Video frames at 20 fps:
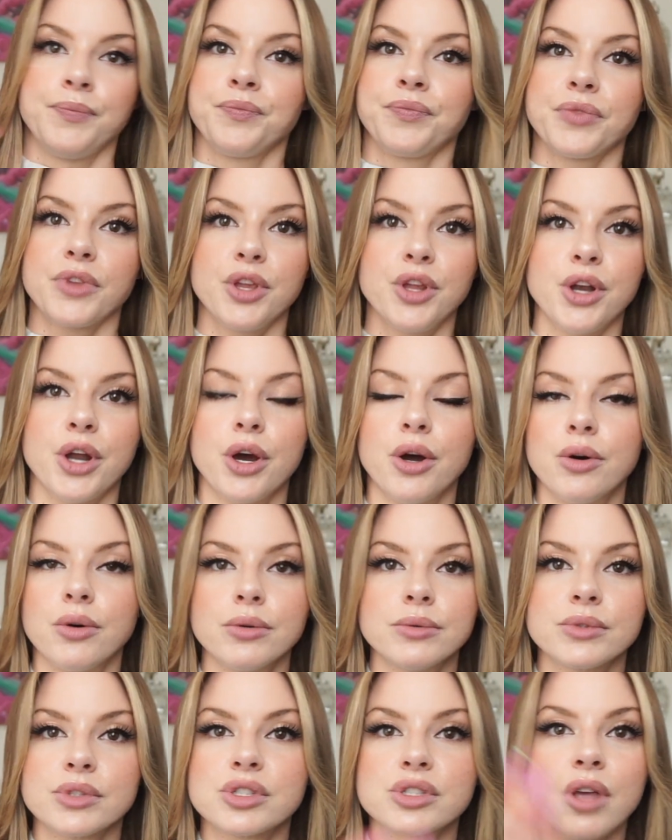you
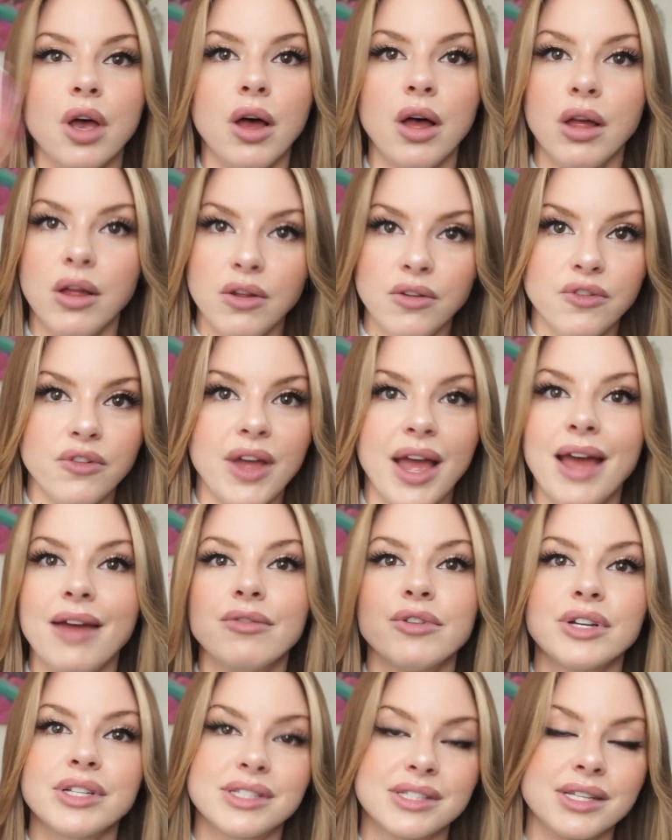know, solve
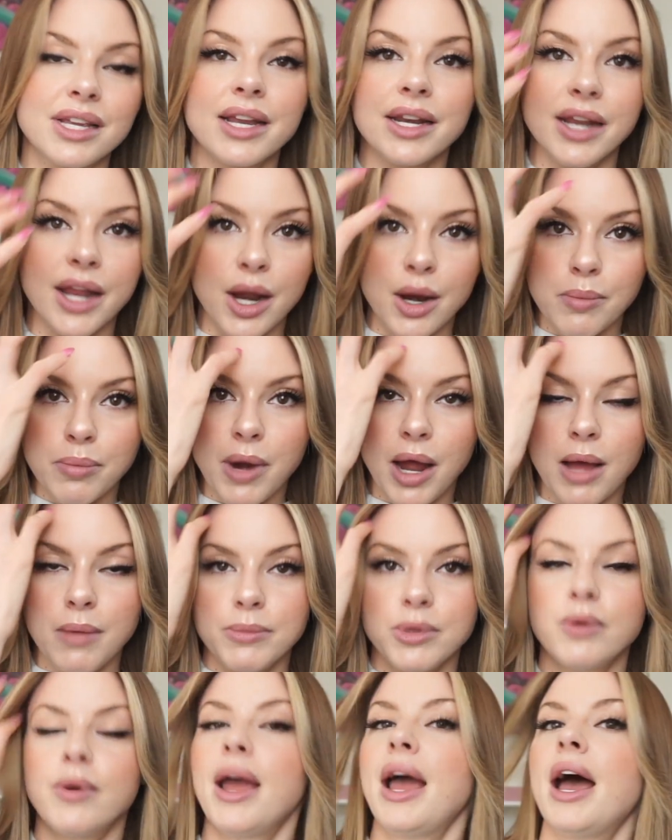every skincare
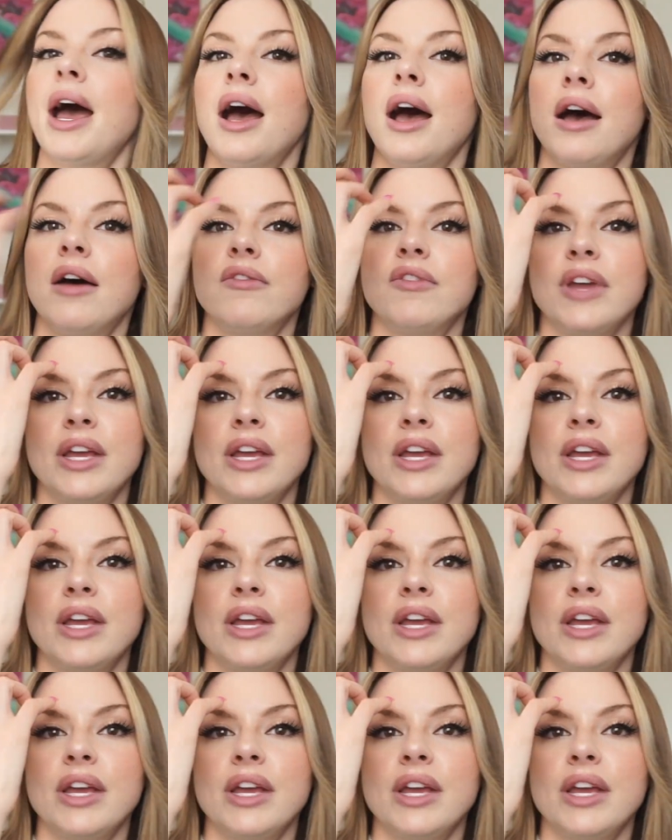problem you have,